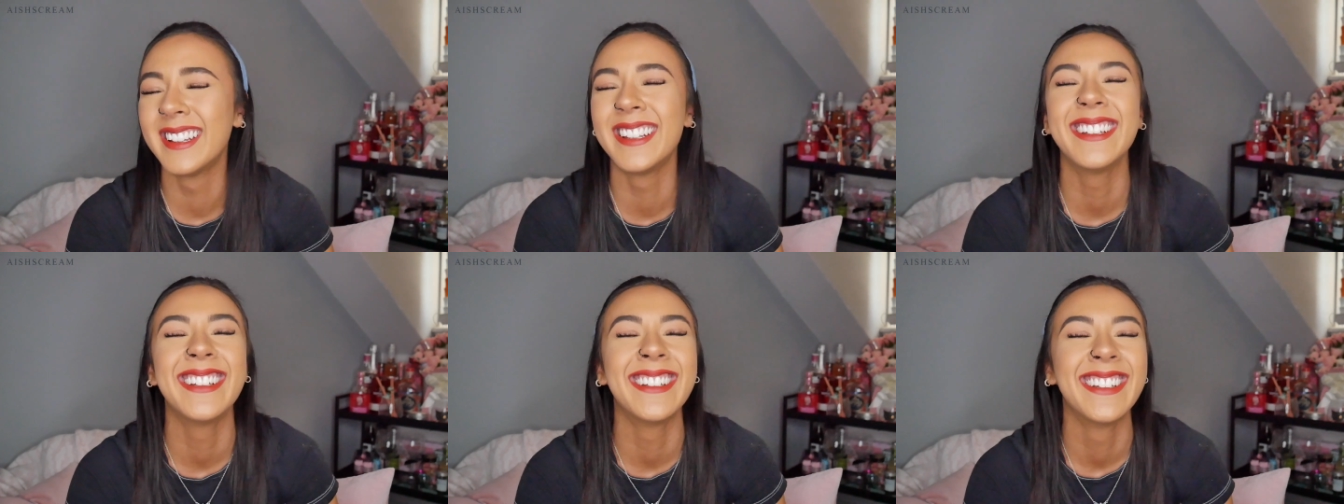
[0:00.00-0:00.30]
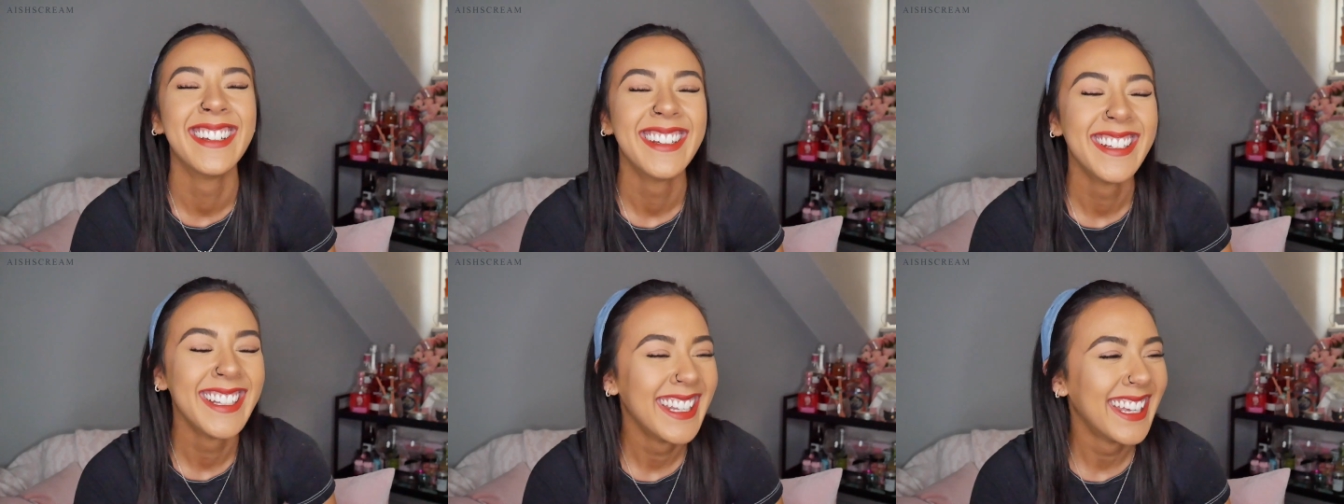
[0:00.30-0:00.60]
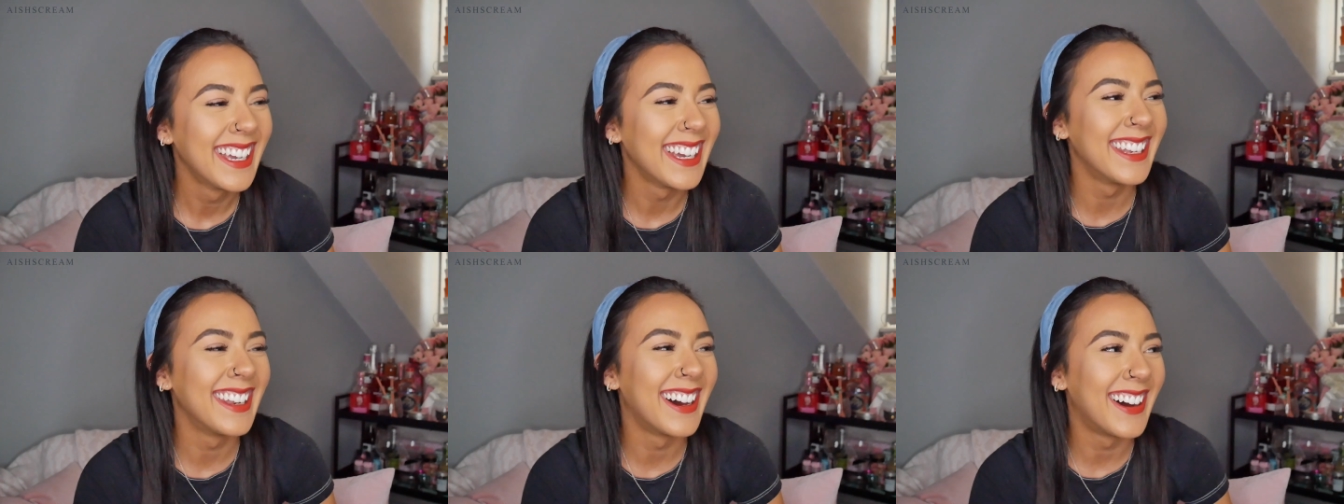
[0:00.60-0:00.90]

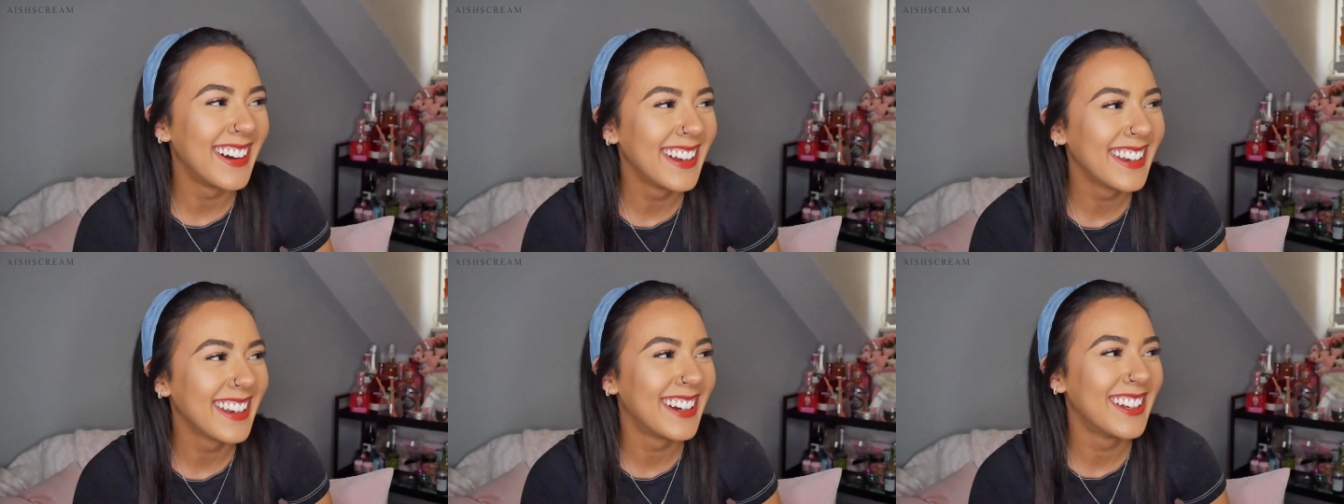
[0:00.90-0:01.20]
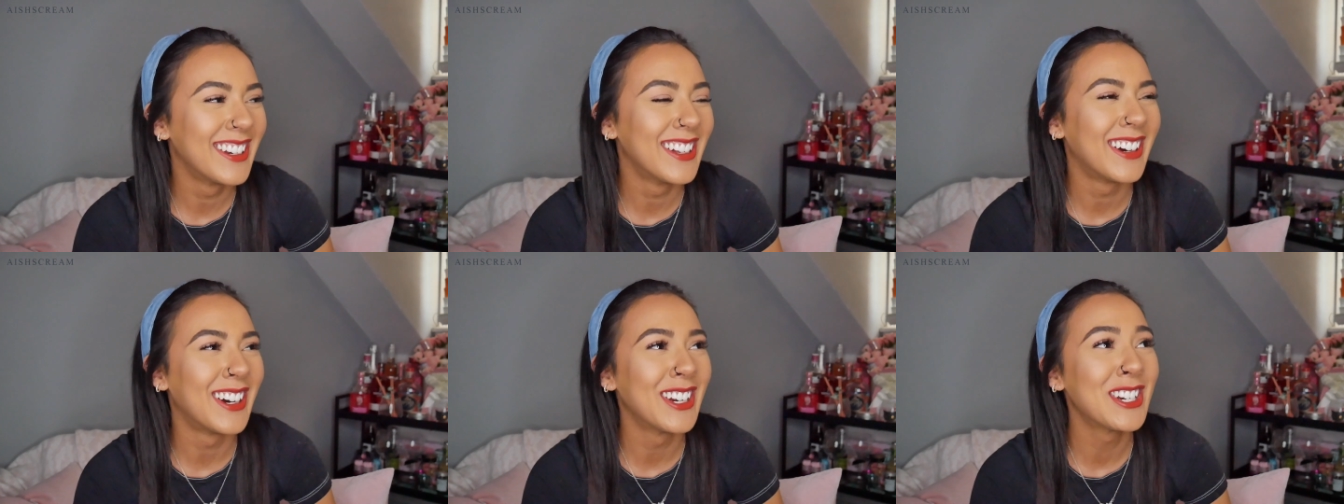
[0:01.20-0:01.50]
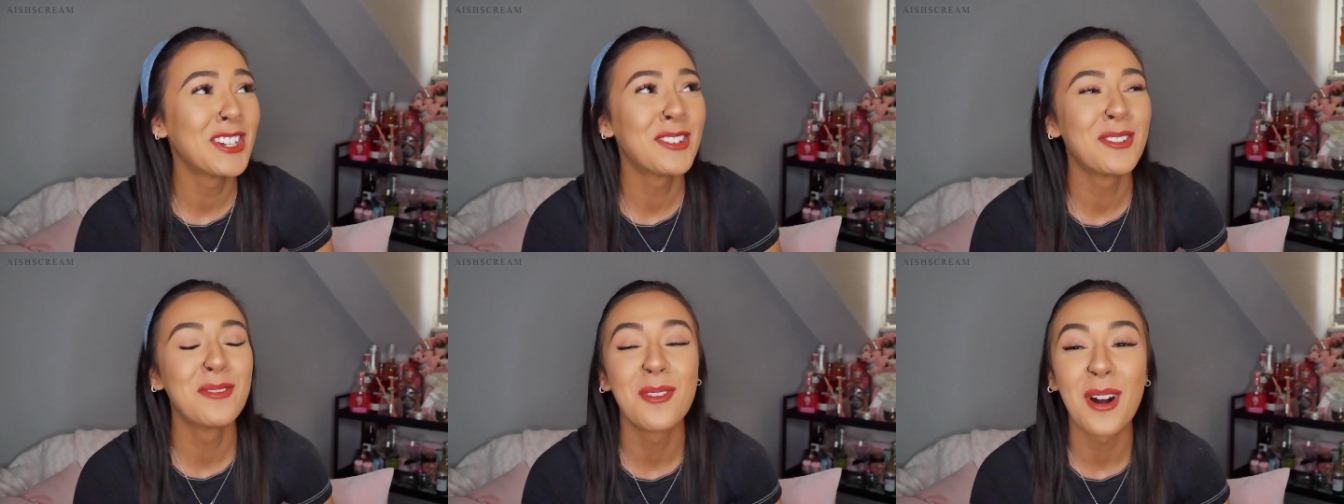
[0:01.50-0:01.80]
an eyeliner I
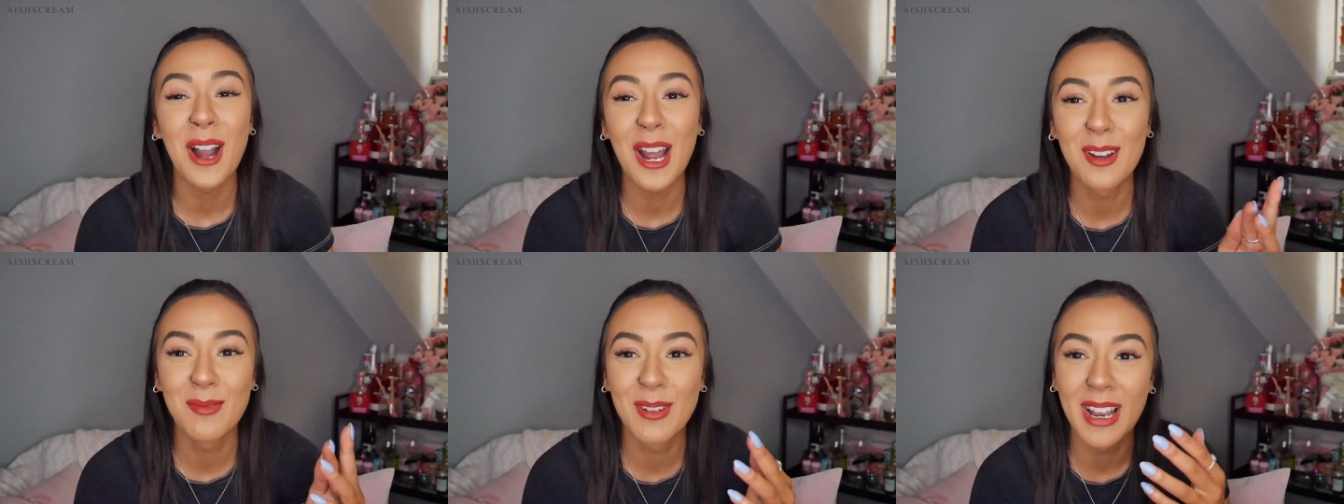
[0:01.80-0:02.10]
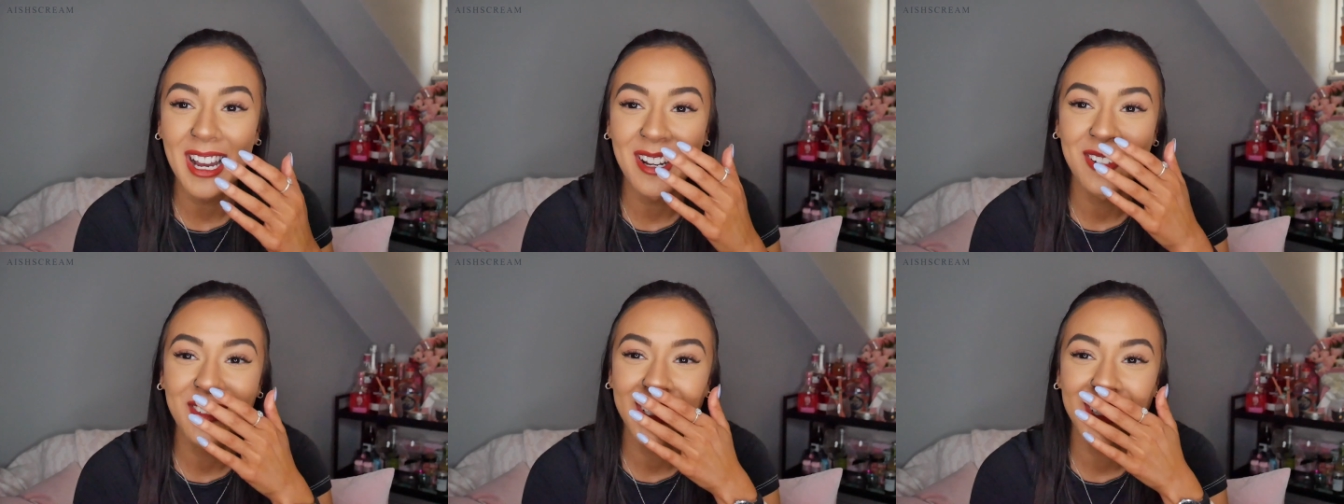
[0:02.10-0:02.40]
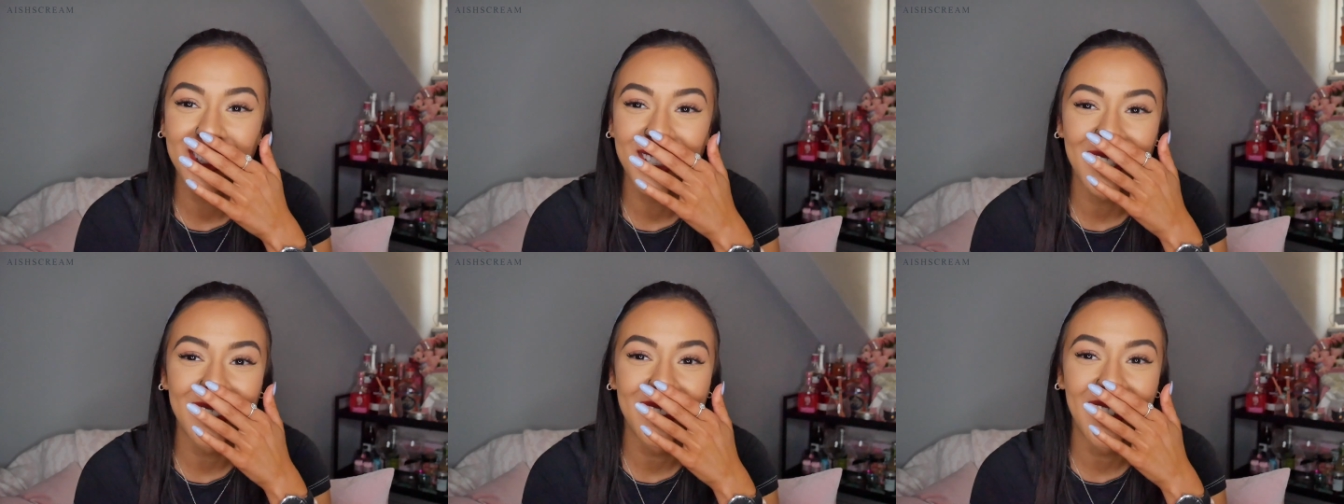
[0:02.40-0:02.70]
don't know why I'm laughing
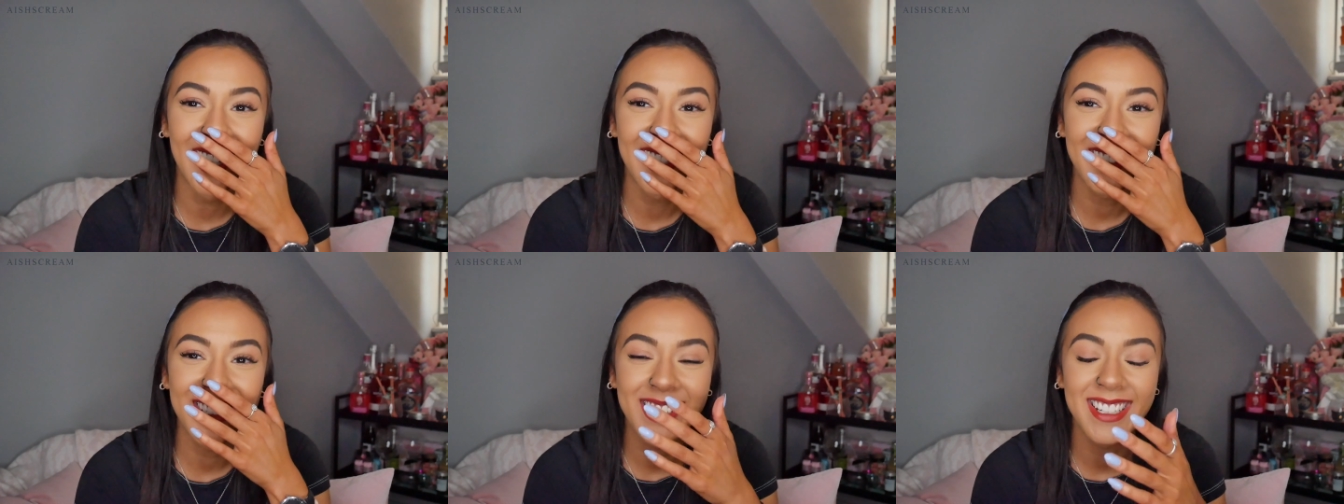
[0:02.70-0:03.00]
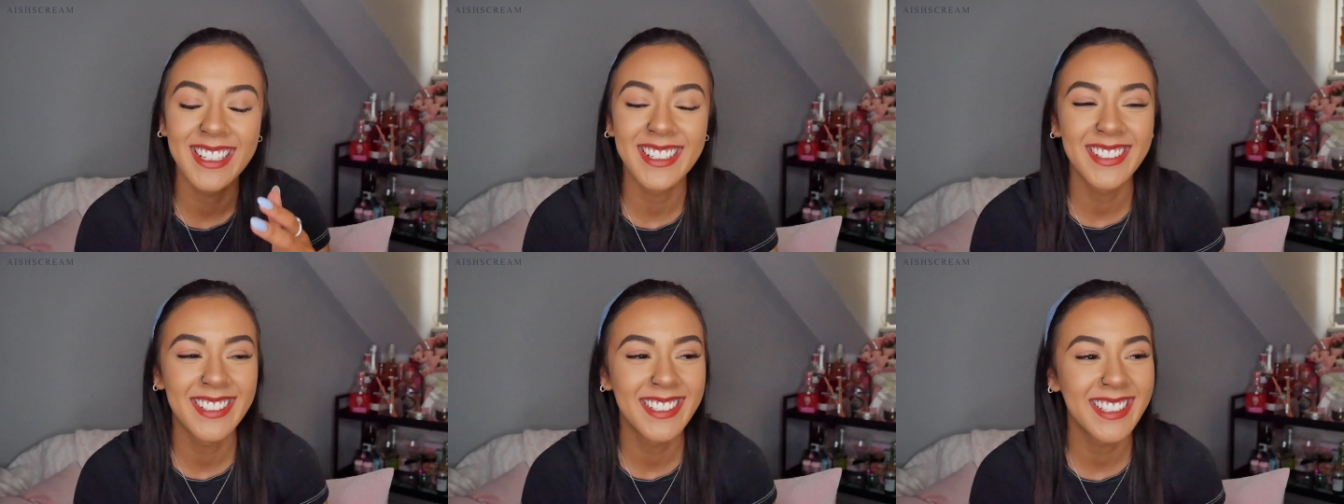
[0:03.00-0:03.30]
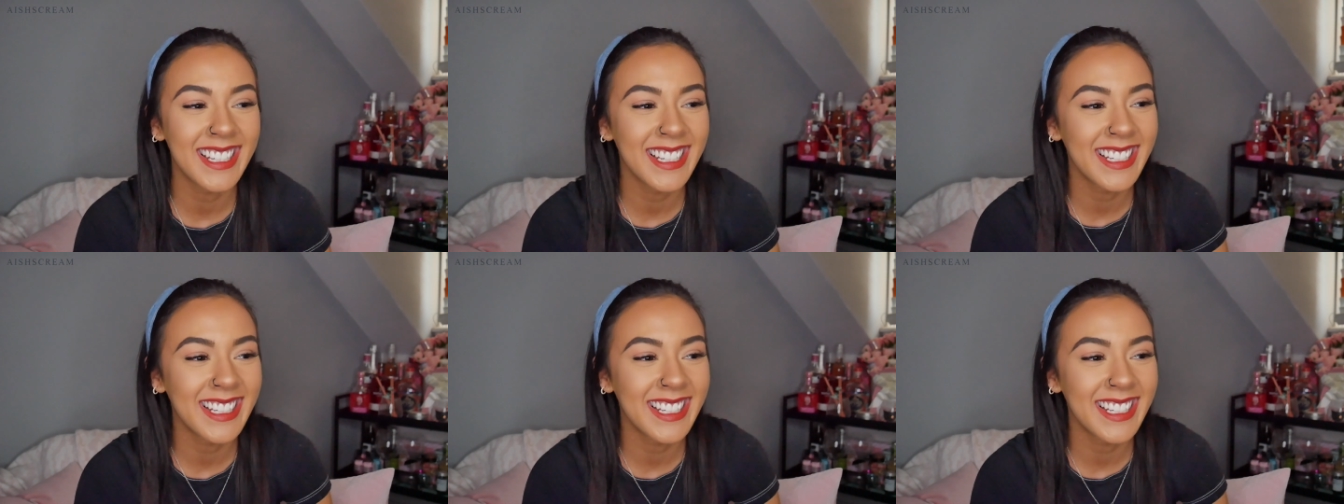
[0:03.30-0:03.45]
so much it just